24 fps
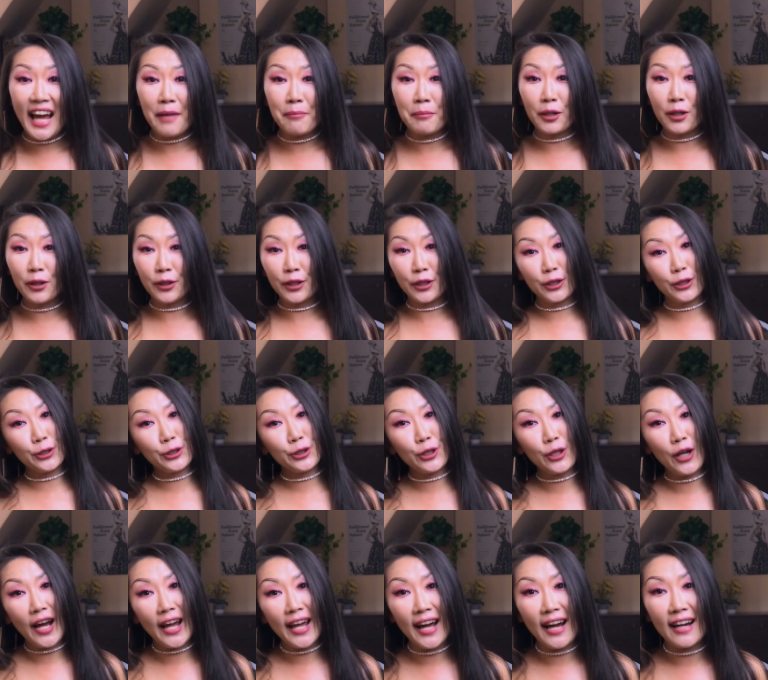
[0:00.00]
I'm going to
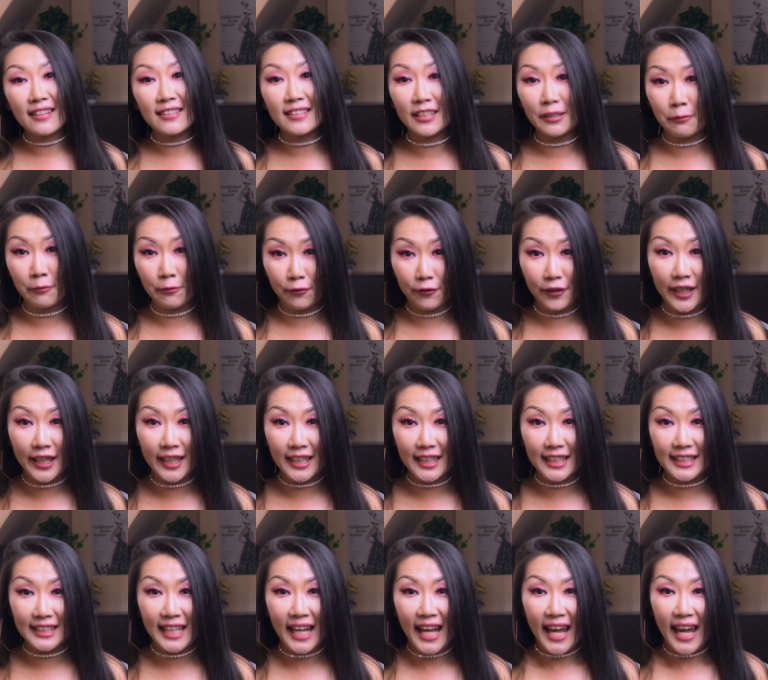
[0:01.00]
try on some
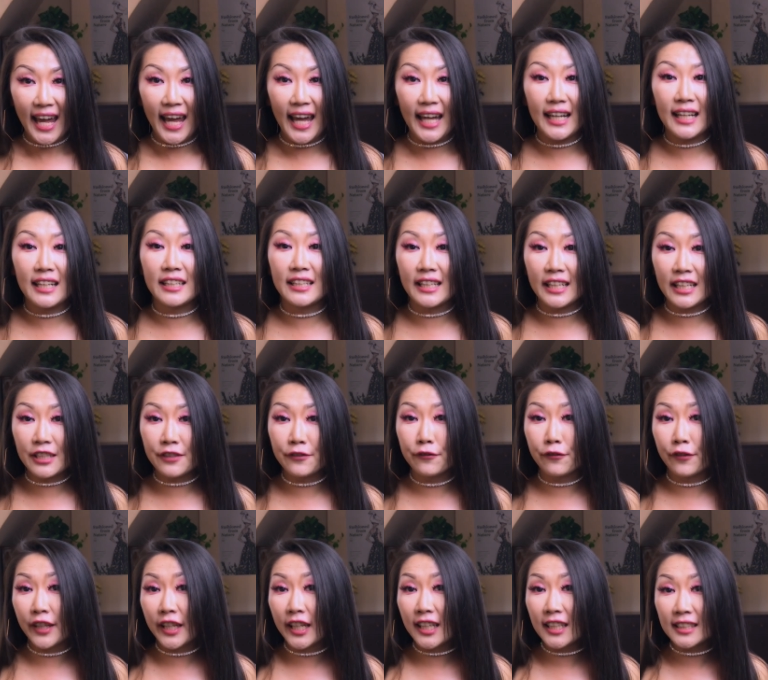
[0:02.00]
wigs, and these
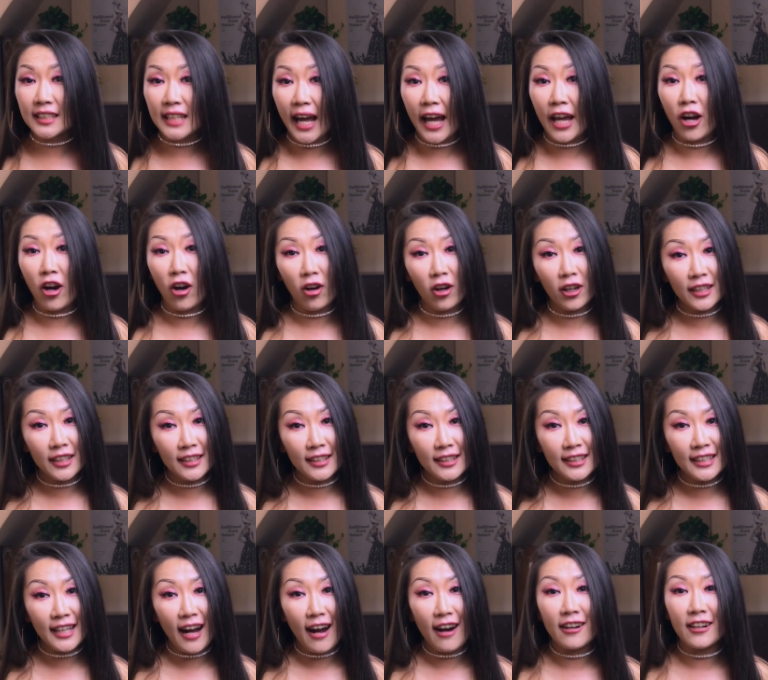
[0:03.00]
wigs I
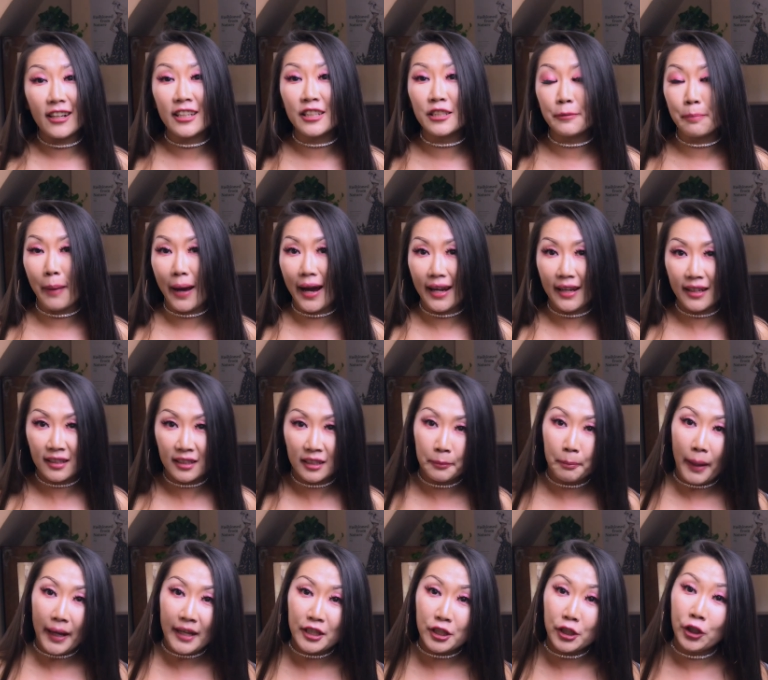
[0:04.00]
ordered are inspired
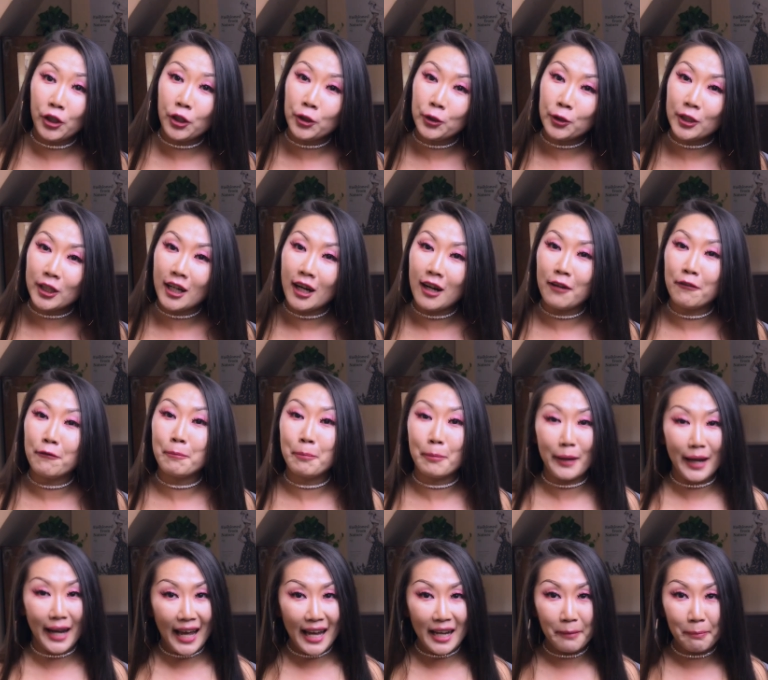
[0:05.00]
by the look of
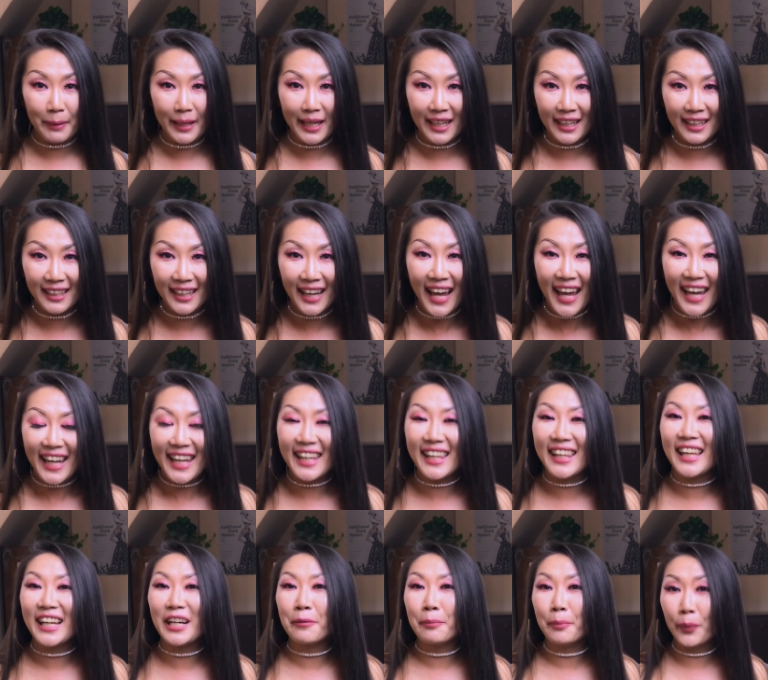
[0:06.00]
Blackpink in
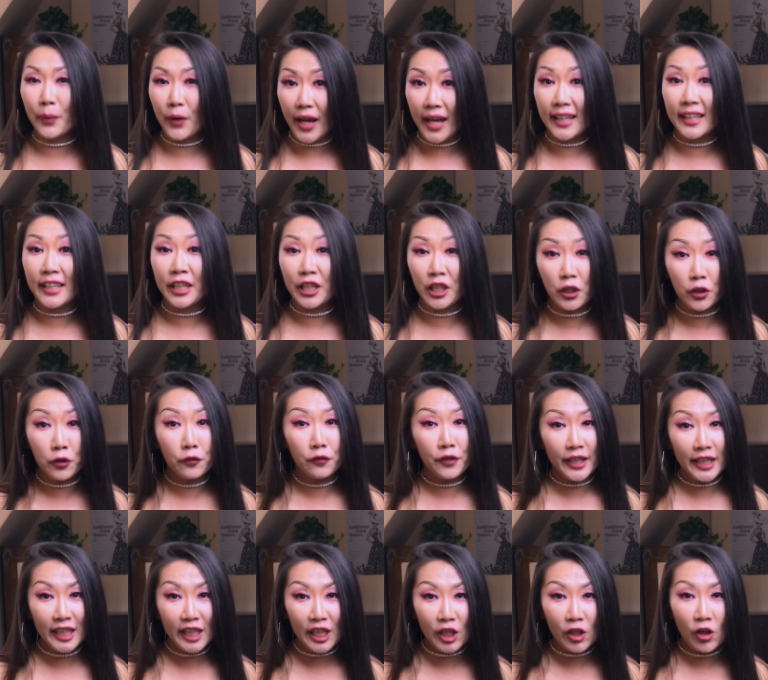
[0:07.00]
their brand new
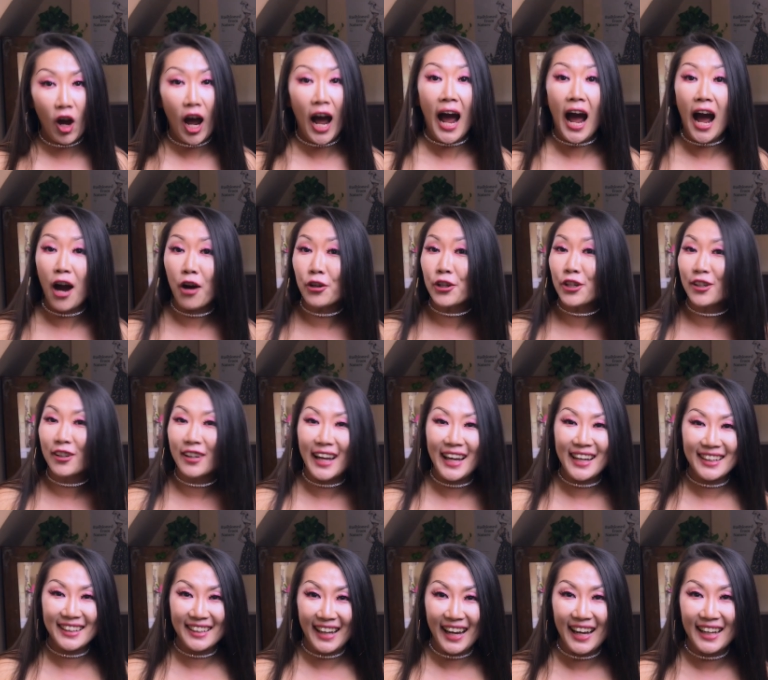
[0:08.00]
video How You
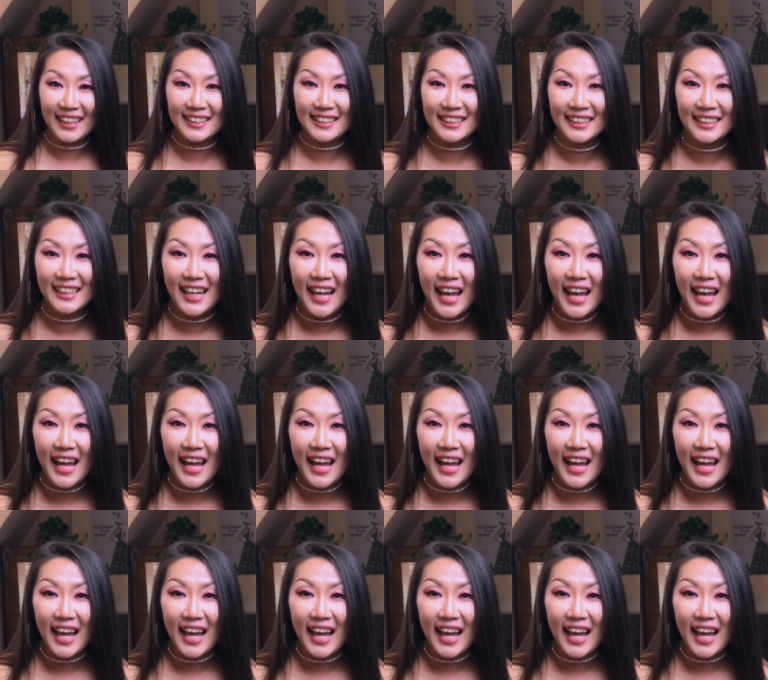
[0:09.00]
Like That.